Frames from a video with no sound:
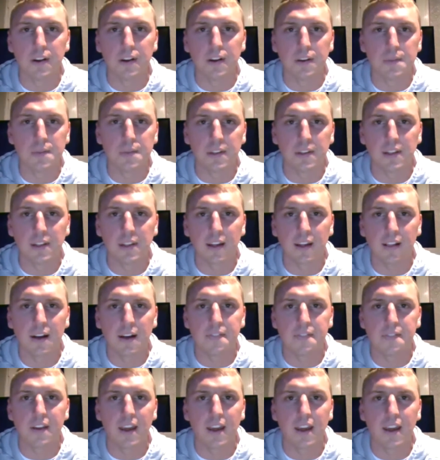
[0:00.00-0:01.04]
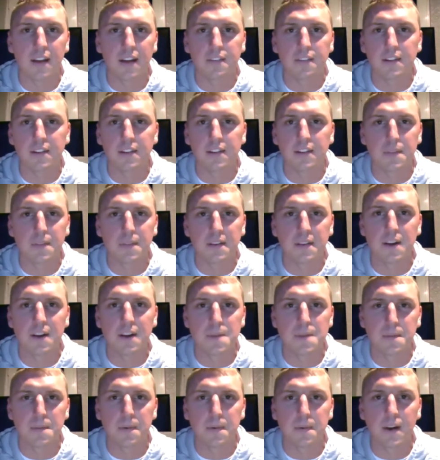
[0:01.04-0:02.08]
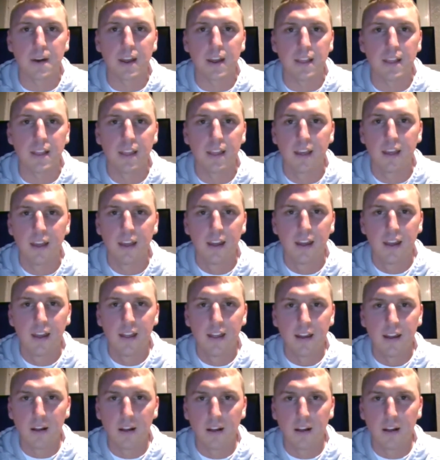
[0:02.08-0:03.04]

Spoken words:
You missed like Lafayette or something, if I remember right. Mm-hmm.